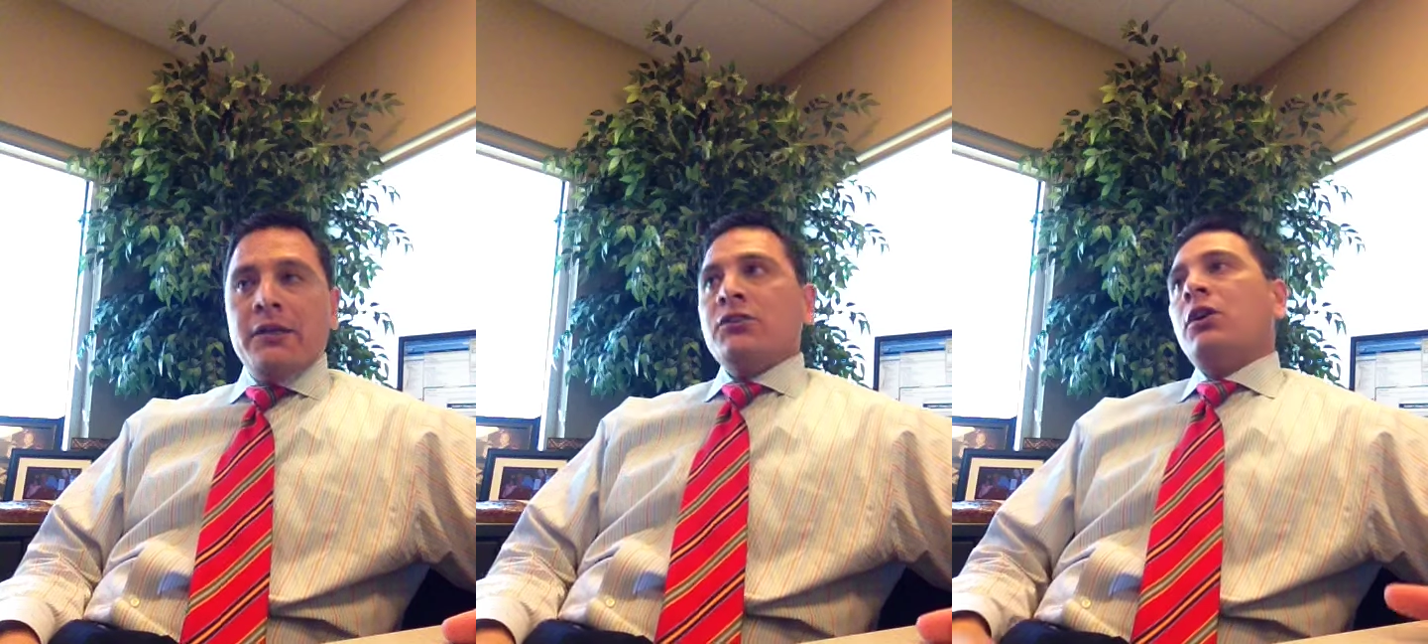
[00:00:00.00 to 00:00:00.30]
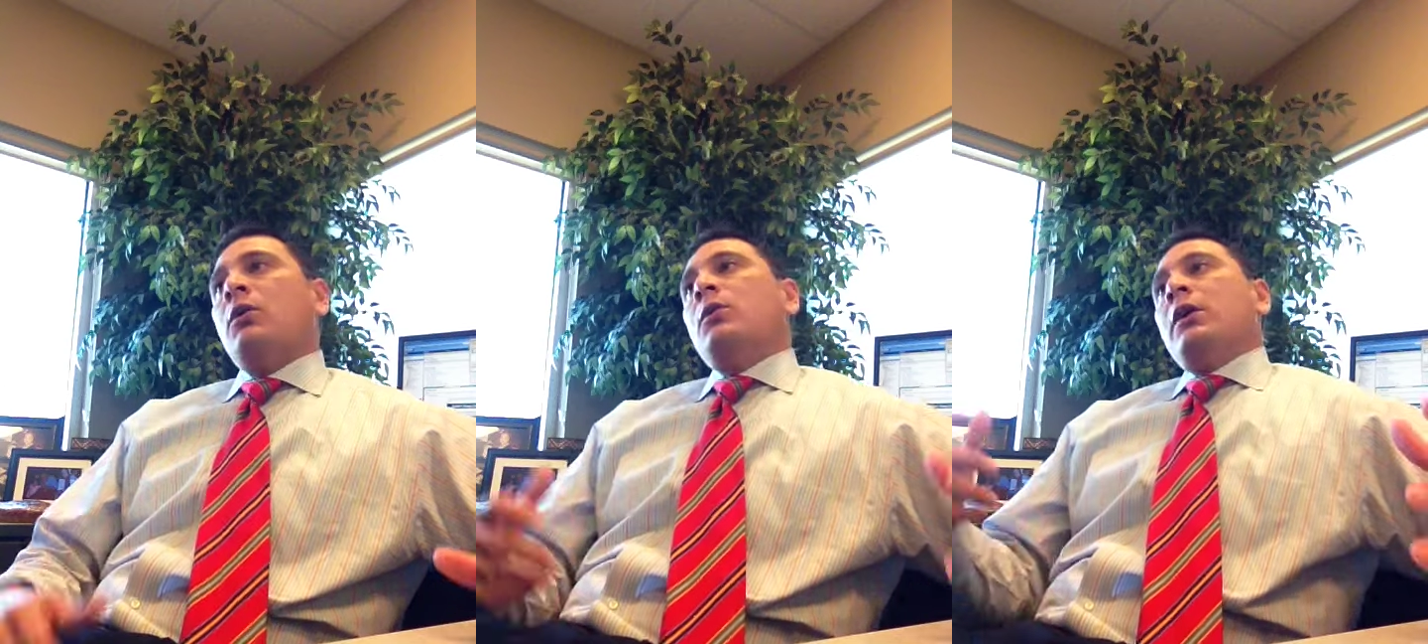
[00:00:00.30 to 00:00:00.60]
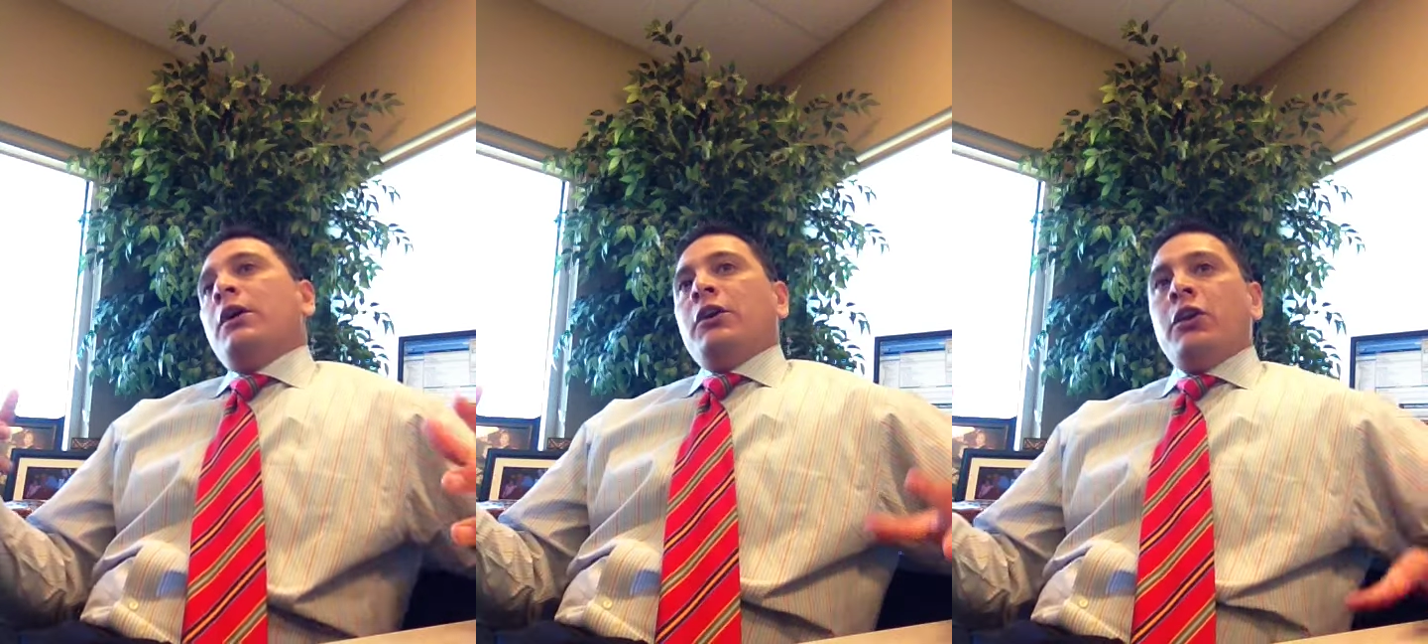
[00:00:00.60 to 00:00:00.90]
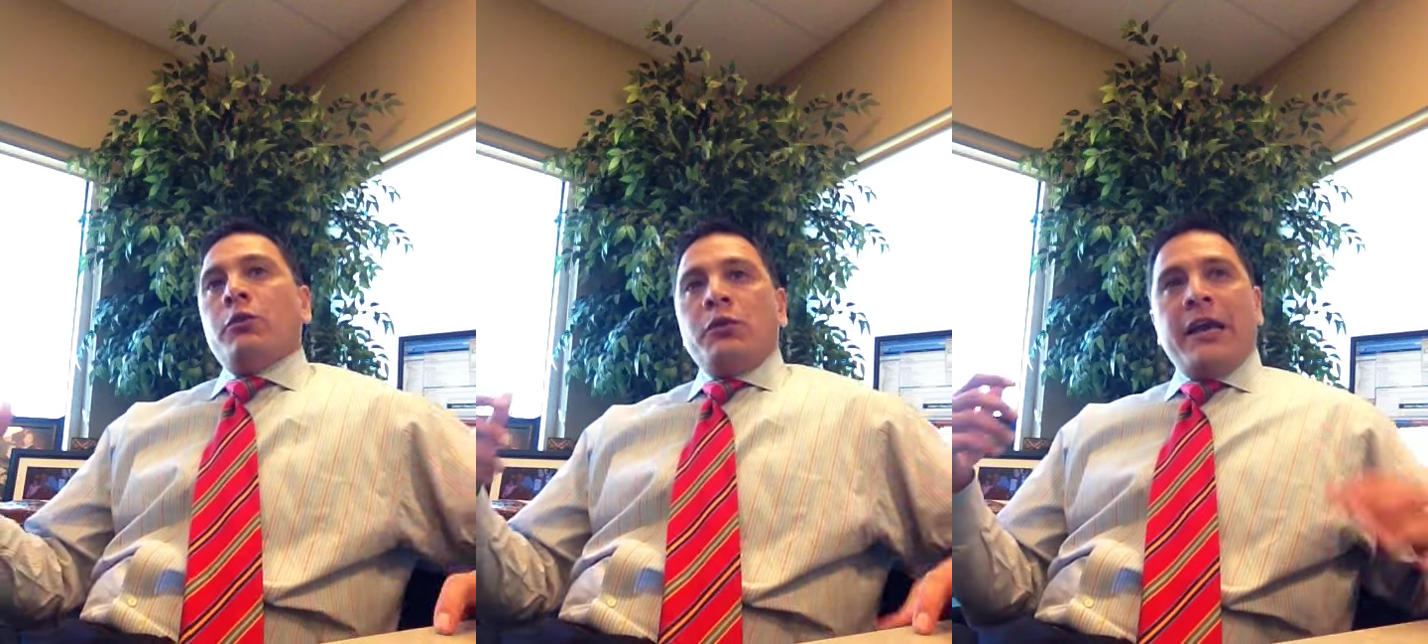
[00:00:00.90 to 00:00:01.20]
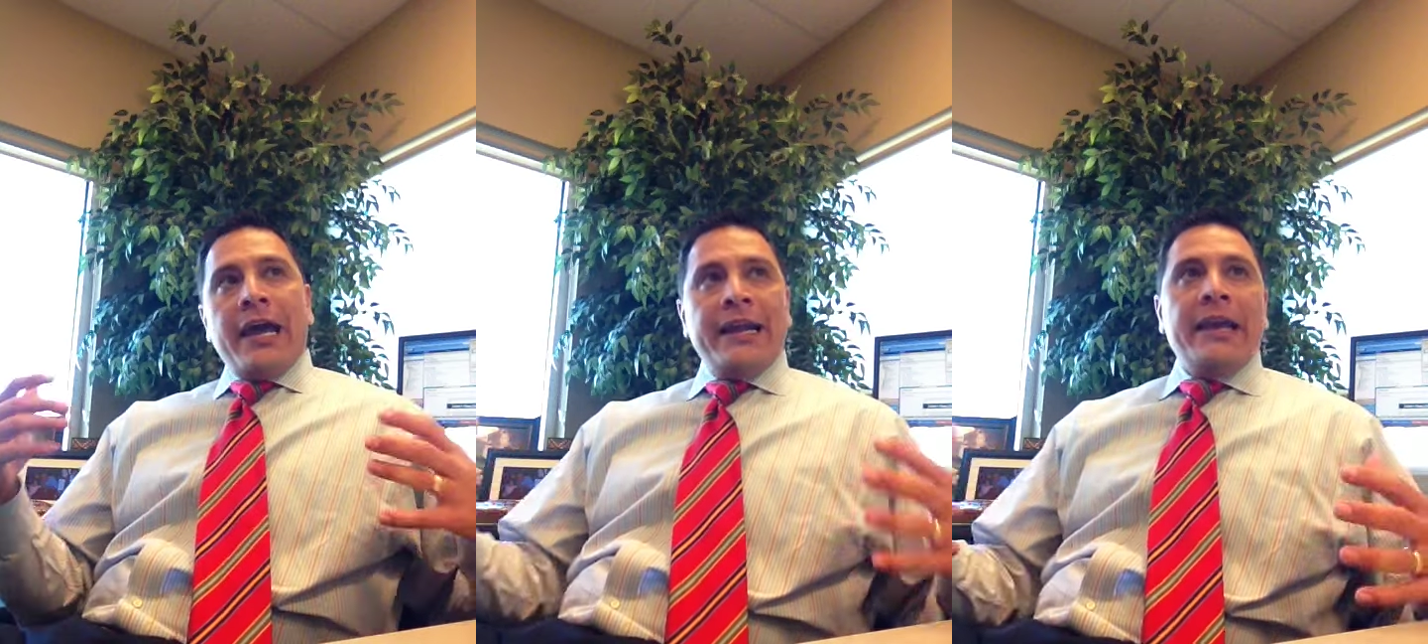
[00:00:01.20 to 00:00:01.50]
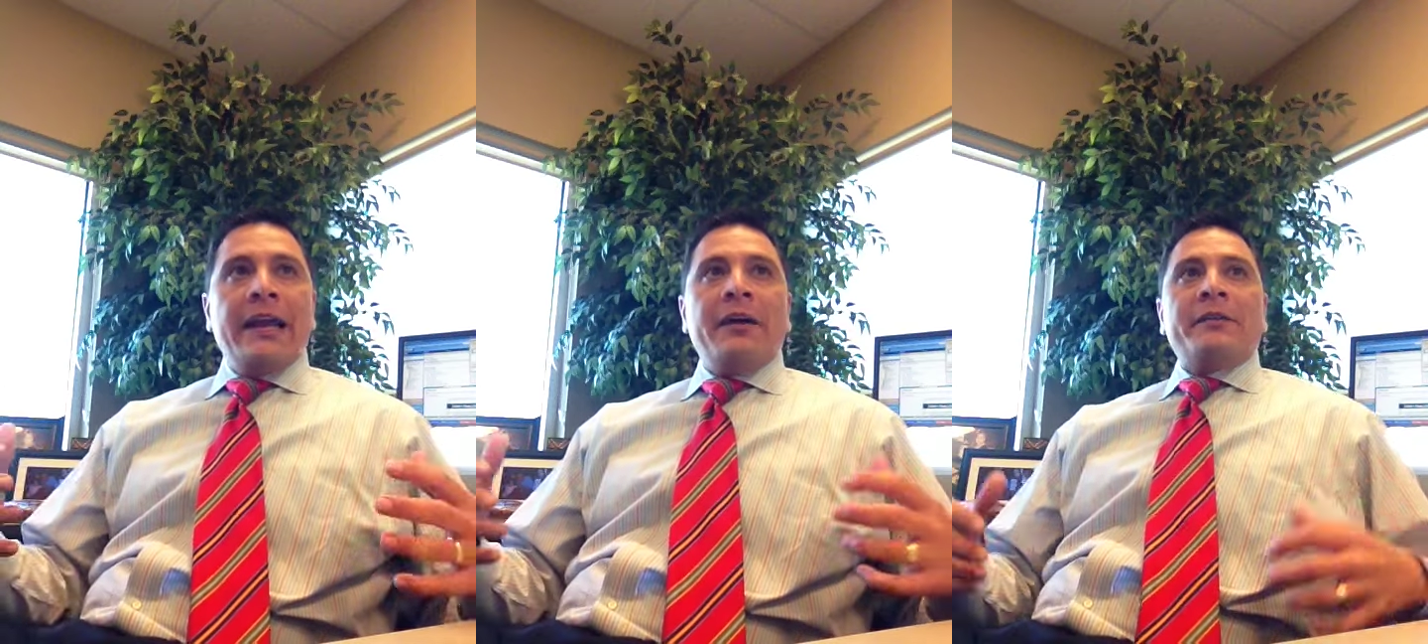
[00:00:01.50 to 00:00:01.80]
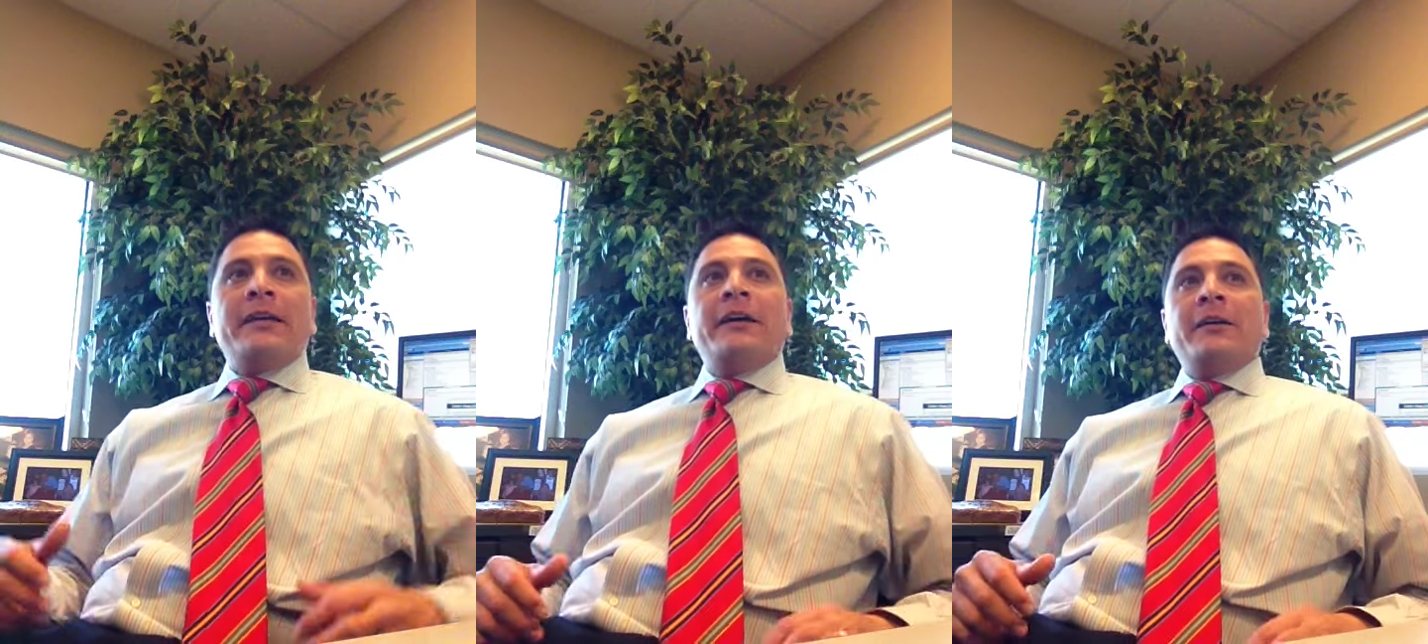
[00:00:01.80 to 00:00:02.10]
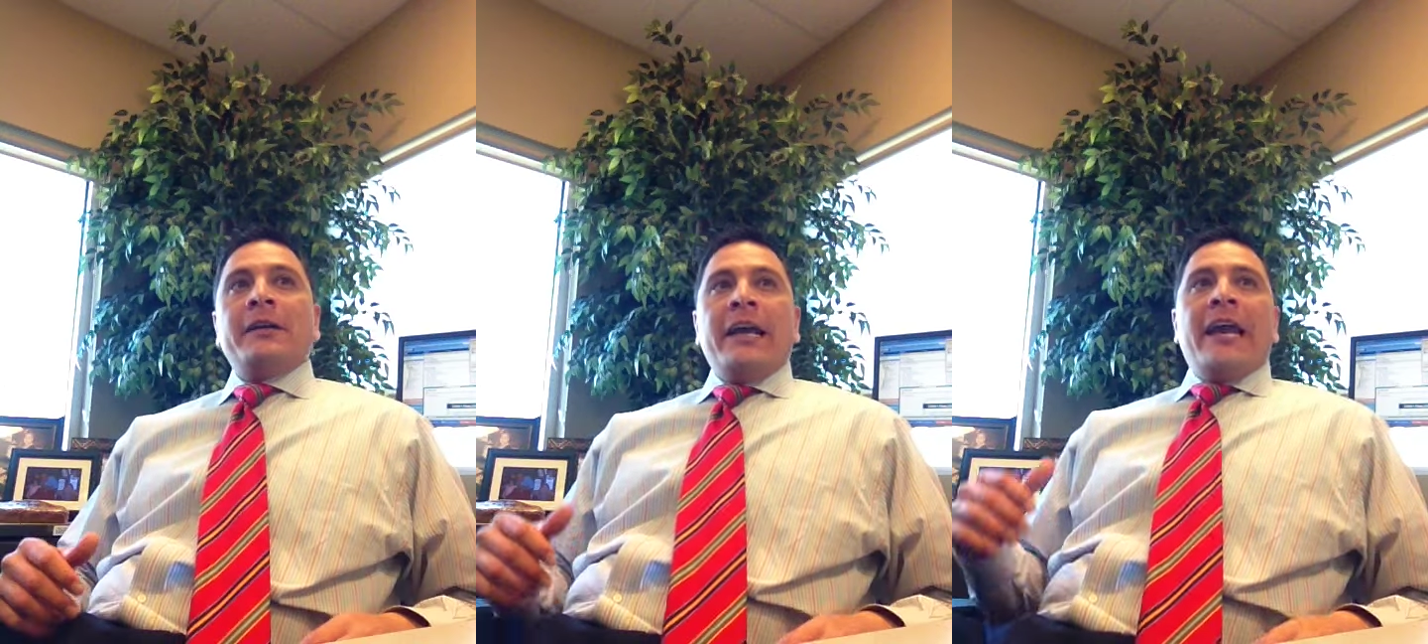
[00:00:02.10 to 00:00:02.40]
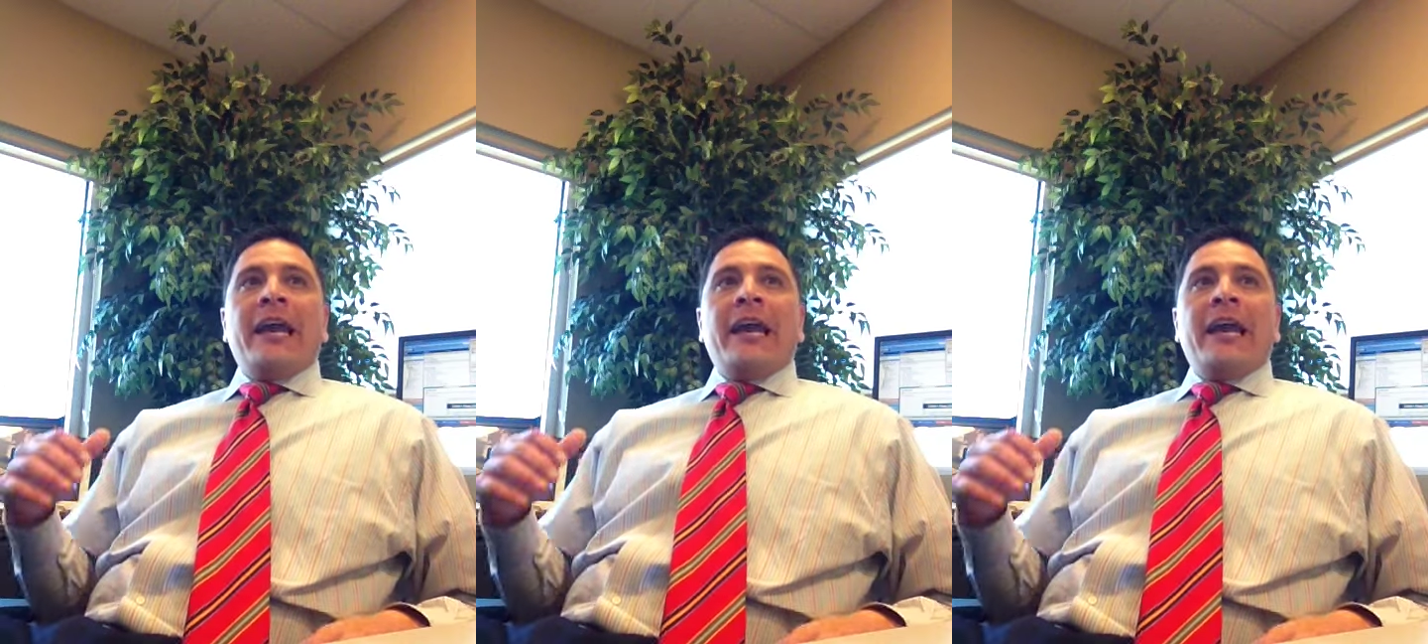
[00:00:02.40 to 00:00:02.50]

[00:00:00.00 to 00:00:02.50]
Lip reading: So, you know, you got to get out there